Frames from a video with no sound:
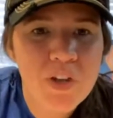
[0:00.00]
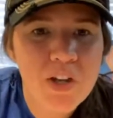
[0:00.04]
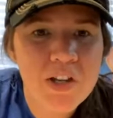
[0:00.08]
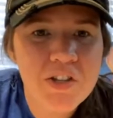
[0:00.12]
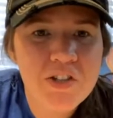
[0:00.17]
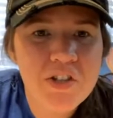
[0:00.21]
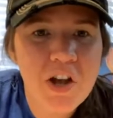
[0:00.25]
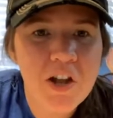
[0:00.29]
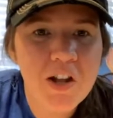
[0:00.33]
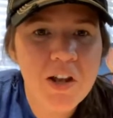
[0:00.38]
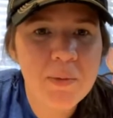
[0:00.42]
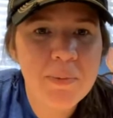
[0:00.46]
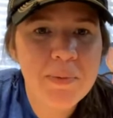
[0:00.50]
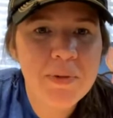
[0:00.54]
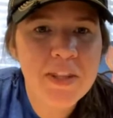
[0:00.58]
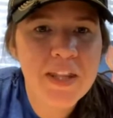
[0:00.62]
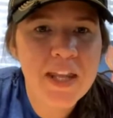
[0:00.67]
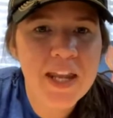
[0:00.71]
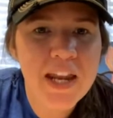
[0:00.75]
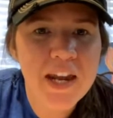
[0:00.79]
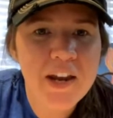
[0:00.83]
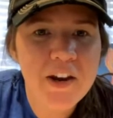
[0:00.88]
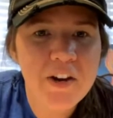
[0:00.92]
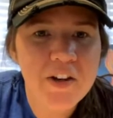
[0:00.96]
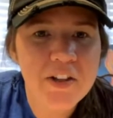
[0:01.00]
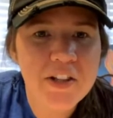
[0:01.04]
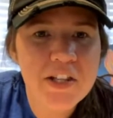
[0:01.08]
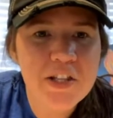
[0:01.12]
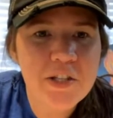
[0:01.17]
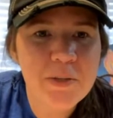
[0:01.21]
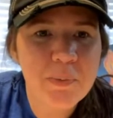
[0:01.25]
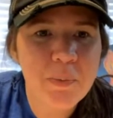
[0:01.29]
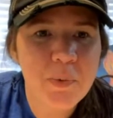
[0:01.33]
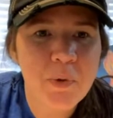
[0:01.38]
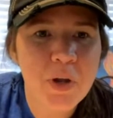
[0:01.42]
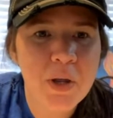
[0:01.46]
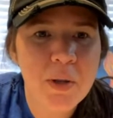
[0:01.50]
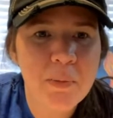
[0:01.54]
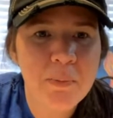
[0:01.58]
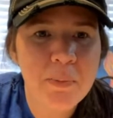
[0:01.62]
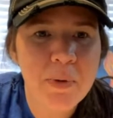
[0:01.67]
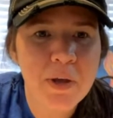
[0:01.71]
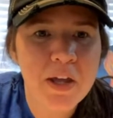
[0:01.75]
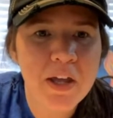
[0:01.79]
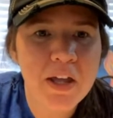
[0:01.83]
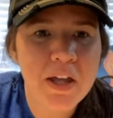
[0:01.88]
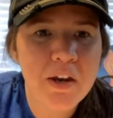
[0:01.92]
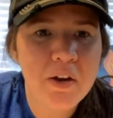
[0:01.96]
It's all up in the air at this point,
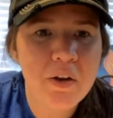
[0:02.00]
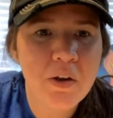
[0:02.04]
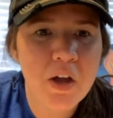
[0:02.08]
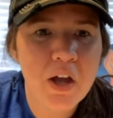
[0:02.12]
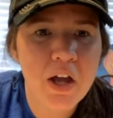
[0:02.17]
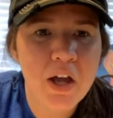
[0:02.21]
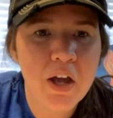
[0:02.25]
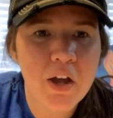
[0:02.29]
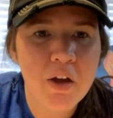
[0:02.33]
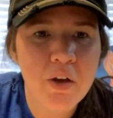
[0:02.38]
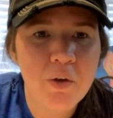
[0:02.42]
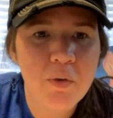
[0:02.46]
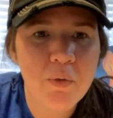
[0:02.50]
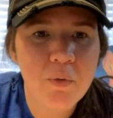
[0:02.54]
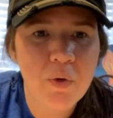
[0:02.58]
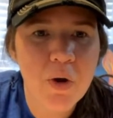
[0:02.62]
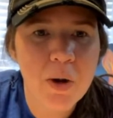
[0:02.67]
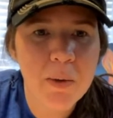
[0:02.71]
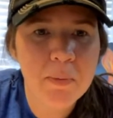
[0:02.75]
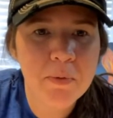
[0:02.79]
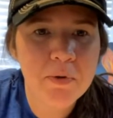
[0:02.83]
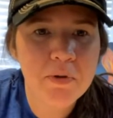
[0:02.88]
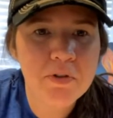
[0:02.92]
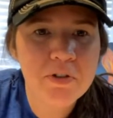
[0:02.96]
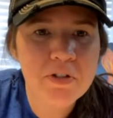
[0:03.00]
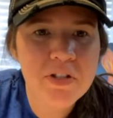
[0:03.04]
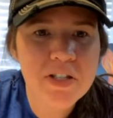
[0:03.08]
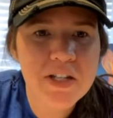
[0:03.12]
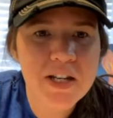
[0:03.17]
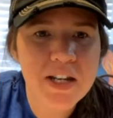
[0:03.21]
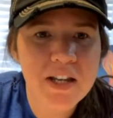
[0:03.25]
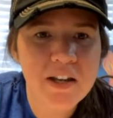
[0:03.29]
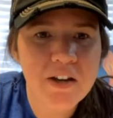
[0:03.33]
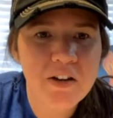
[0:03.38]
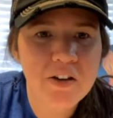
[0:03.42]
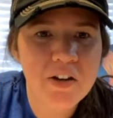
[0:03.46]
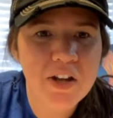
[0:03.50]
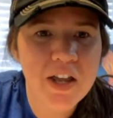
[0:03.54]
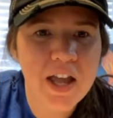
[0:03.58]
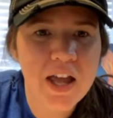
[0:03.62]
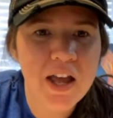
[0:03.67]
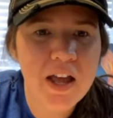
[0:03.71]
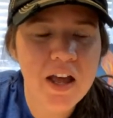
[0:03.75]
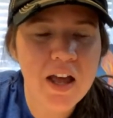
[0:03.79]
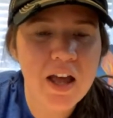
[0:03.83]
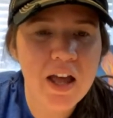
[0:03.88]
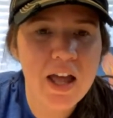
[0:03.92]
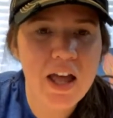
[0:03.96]
but Robertsdale,
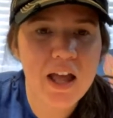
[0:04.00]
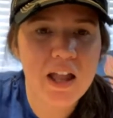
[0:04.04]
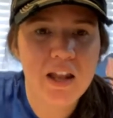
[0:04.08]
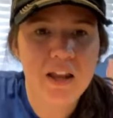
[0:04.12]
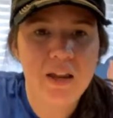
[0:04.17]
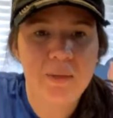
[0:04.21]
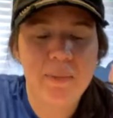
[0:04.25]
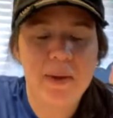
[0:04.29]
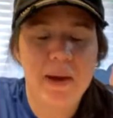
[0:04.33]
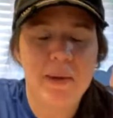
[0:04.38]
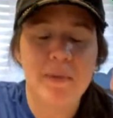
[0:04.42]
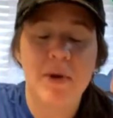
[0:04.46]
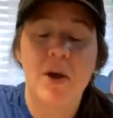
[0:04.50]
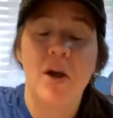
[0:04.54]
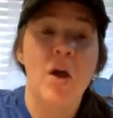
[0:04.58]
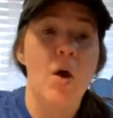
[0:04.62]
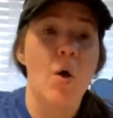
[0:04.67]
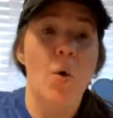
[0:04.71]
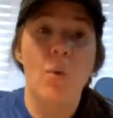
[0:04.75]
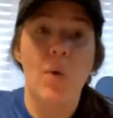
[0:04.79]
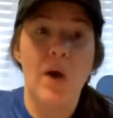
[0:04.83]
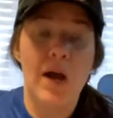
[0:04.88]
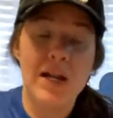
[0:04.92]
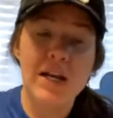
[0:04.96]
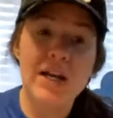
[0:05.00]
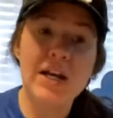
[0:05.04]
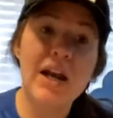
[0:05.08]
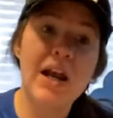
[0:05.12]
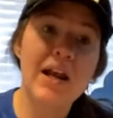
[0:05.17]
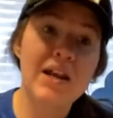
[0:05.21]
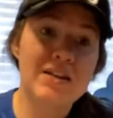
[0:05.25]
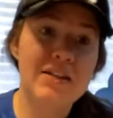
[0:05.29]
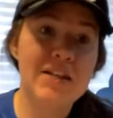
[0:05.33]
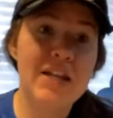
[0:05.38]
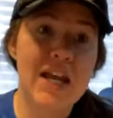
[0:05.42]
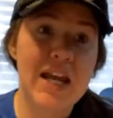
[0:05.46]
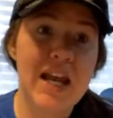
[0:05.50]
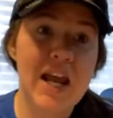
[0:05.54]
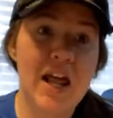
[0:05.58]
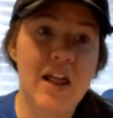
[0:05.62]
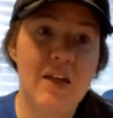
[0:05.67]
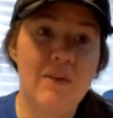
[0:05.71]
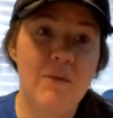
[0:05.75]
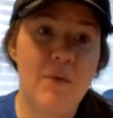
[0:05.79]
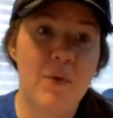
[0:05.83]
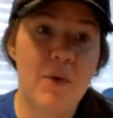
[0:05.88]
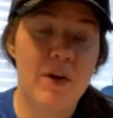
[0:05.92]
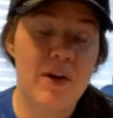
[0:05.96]
Alabama. Why did I say
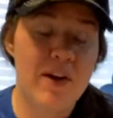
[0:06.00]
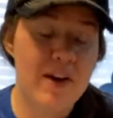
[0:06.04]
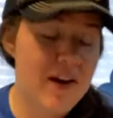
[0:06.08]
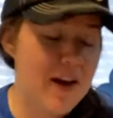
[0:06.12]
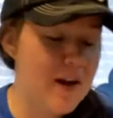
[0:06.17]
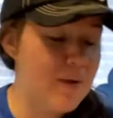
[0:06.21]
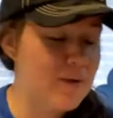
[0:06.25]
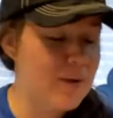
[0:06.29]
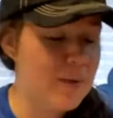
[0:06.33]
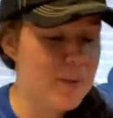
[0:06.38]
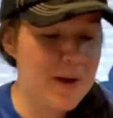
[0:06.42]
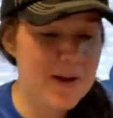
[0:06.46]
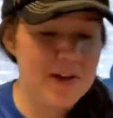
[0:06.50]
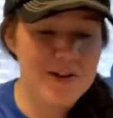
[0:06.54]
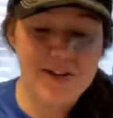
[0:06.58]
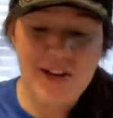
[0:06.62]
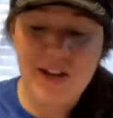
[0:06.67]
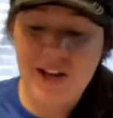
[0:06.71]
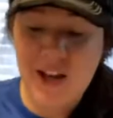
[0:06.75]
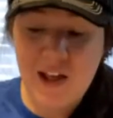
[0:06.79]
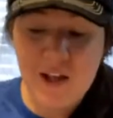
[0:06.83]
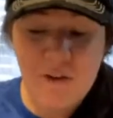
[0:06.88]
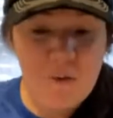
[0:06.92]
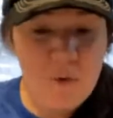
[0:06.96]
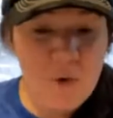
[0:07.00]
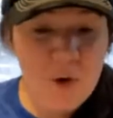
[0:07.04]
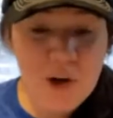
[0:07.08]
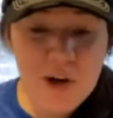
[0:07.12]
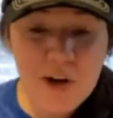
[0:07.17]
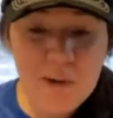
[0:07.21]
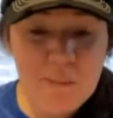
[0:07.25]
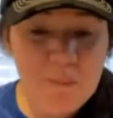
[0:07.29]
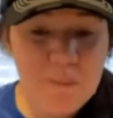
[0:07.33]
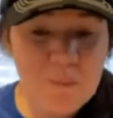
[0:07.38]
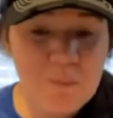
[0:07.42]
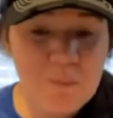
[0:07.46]
California? I was about to say California.